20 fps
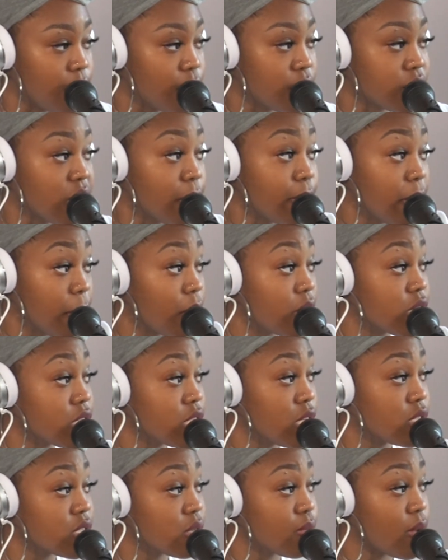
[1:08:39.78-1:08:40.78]
Some people are
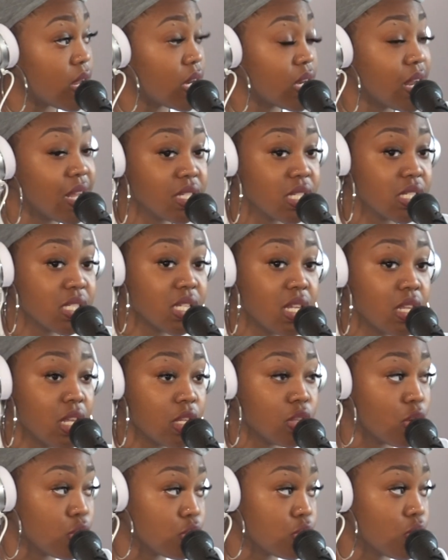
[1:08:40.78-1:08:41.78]
serious about it. Not to say
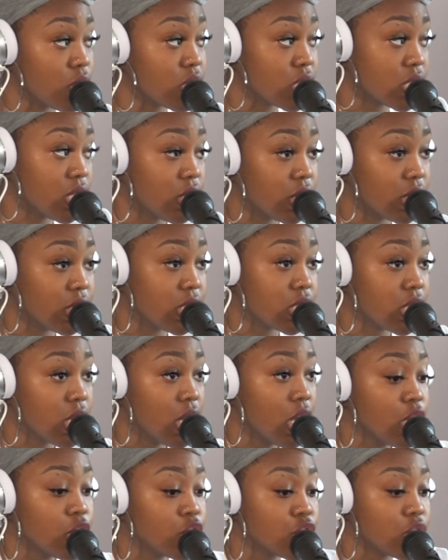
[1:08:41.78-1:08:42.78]
that those who are serious
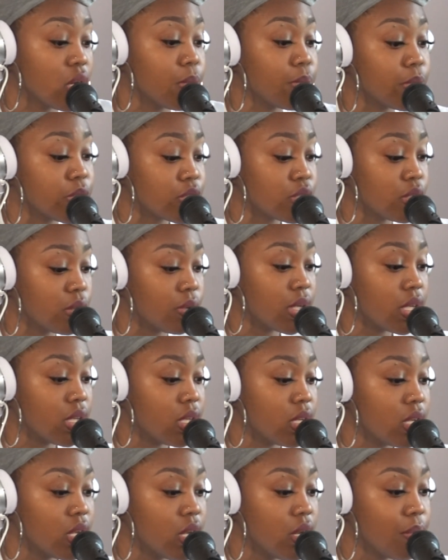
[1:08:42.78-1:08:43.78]
shouldn't pursue it,
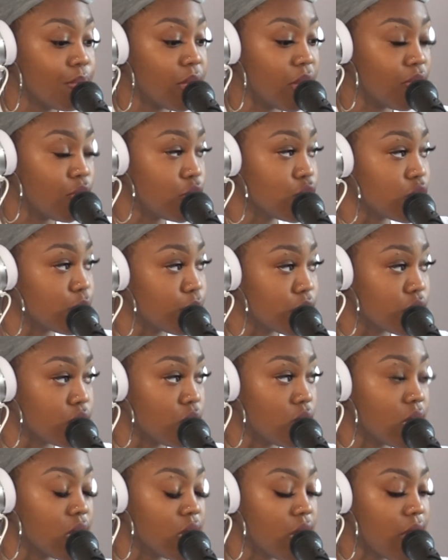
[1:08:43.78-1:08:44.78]
but if you're just
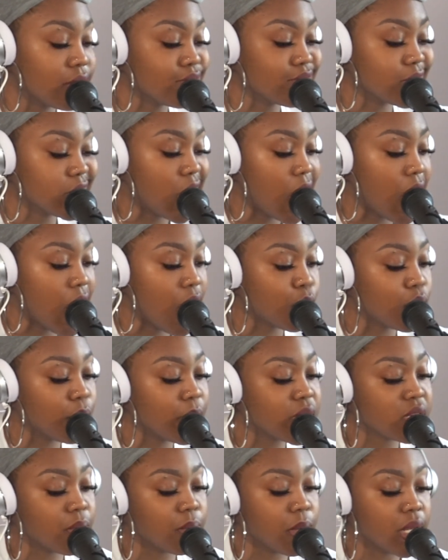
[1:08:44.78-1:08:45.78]
pursuing it like I want to
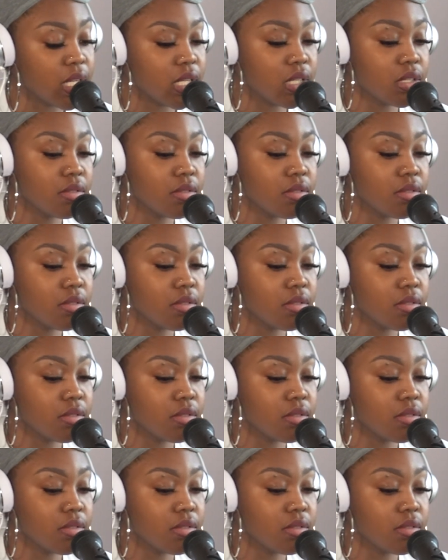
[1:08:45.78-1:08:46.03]
make some money.